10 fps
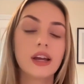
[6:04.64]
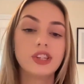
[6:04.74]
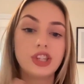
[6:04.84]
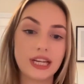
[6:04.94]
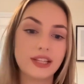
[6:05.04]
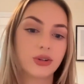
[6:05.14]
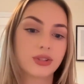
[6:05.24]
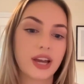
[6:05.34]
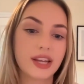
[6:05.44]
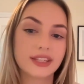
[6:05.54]
cheese
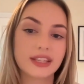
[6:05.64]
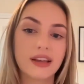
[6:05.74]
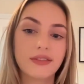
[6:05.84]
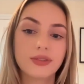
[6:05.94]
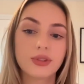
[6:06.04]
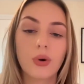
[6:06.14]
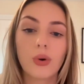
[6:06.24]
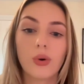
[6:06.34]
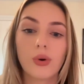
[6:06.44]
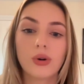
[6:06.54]
alternatives,
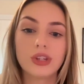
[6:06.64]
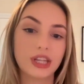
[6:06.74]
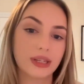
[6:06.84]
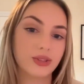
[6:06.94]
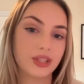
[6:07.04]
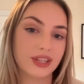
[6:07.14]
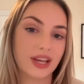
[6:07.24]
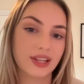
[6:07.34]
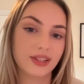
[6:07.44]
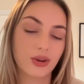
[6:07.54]
or chilled
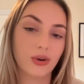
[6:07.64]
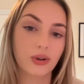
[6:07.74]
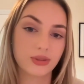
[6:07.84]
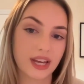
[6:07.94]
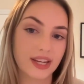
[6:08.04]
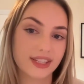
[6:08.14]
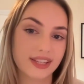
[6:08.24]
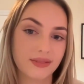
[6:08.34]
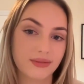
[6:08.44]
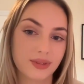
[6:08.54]
dessert
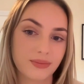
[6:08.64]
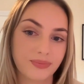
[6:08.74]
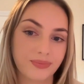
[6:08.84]
alternatives?